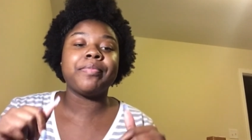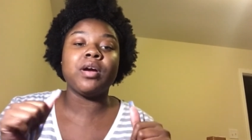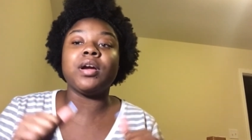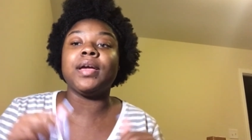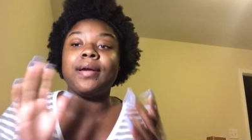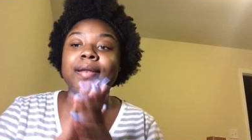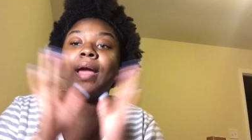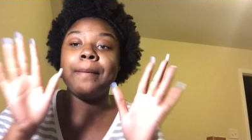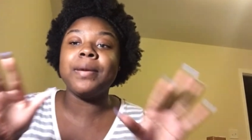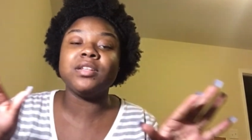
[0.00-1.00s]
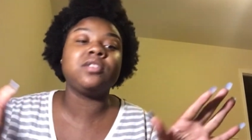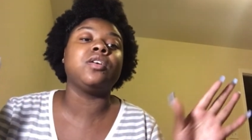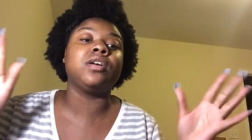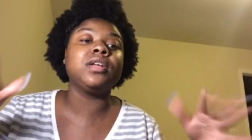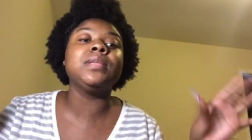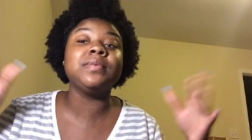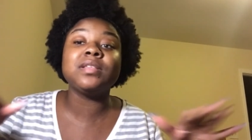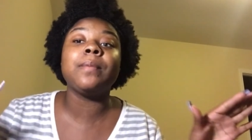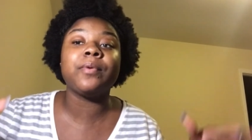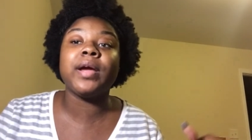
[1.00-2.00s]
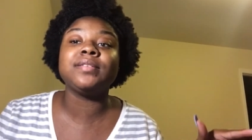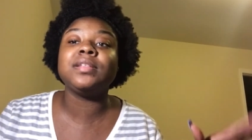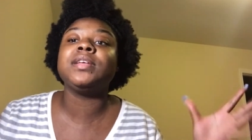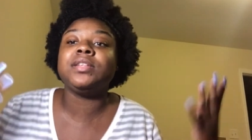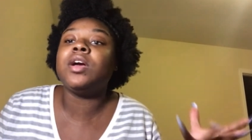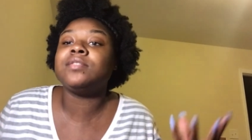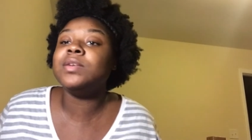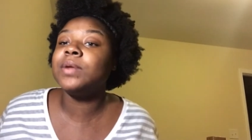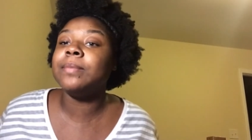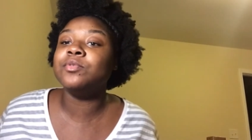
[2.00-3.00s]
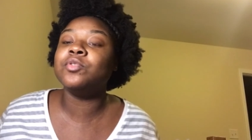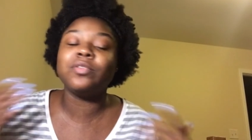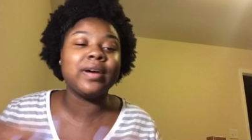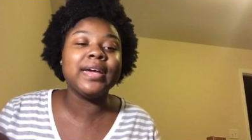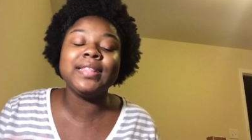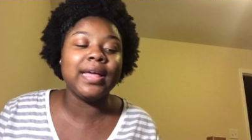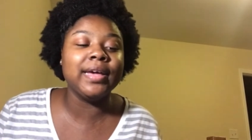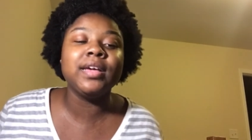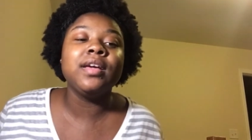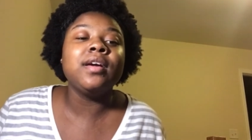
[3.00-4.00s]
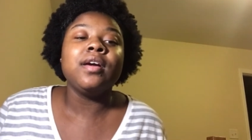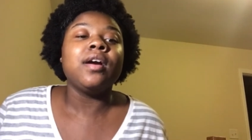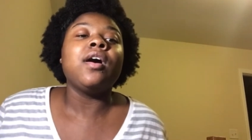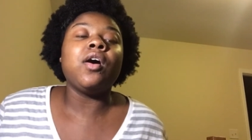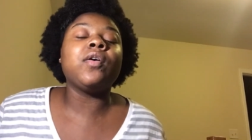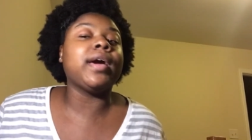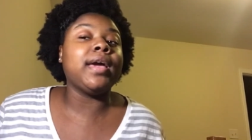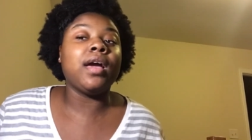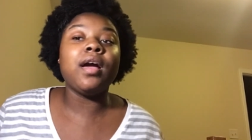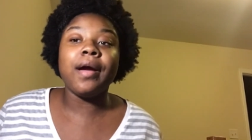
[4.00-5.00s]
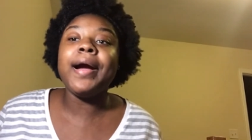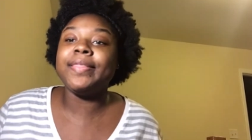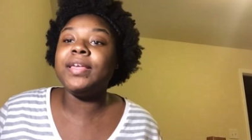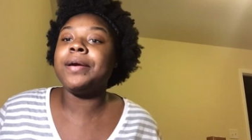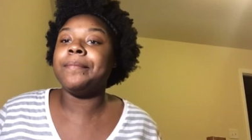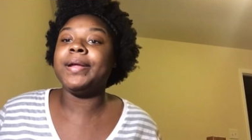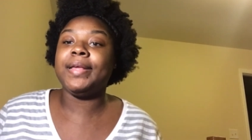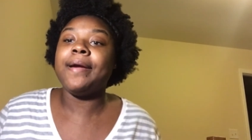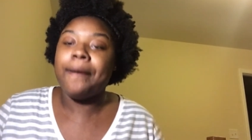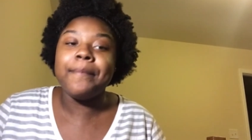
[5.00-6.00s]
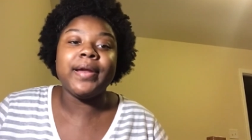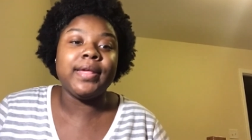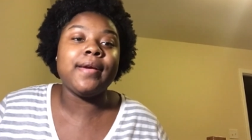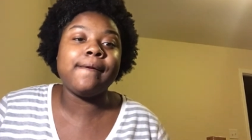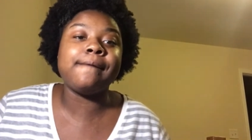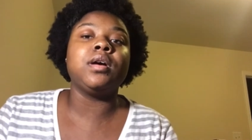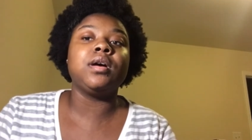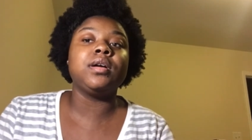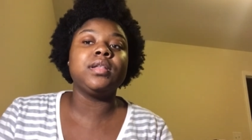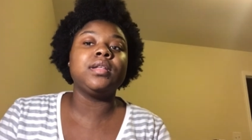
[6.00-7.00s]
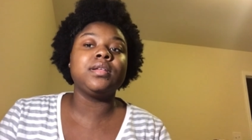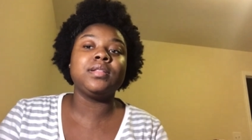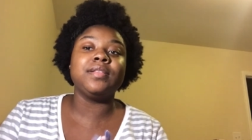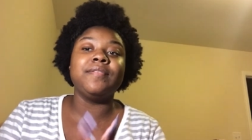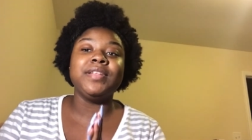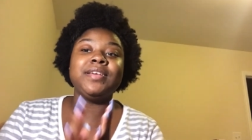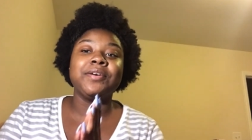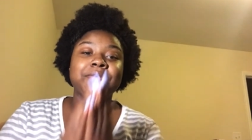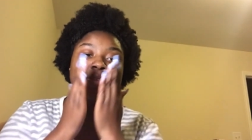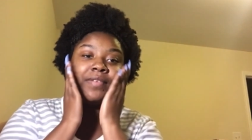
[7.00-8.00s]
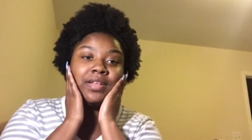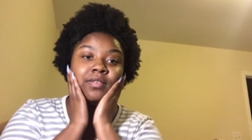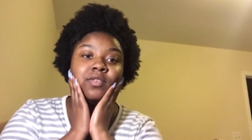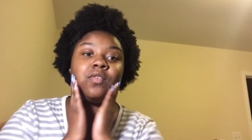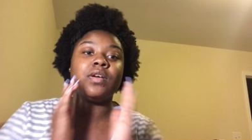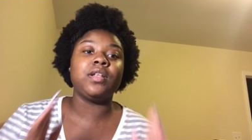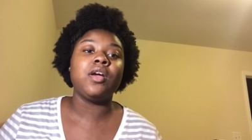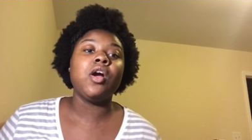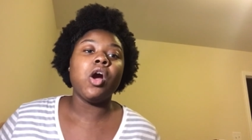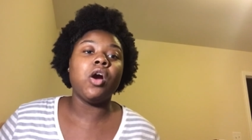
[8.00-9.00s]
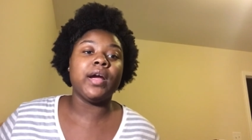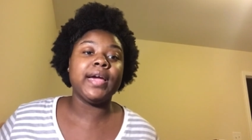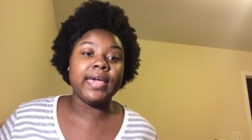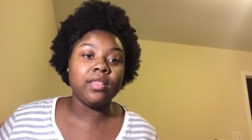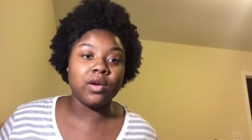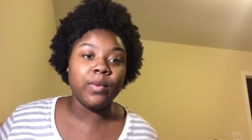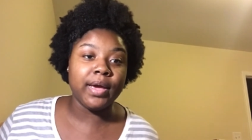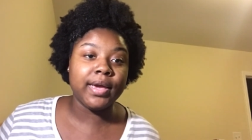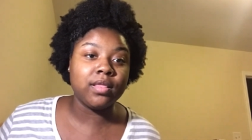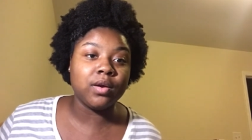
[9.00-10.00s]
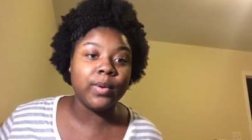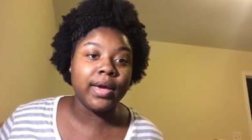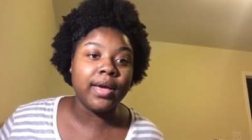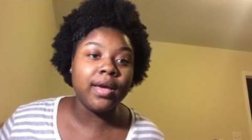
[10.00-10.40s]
okay. Now I'm about to start. Let me stop procrastinating. Y'all see what I'm doing, right? Like, okay. I think I'm ready. I'm ready. Y'all, the video's on. All right. I can't look away. I can't look away.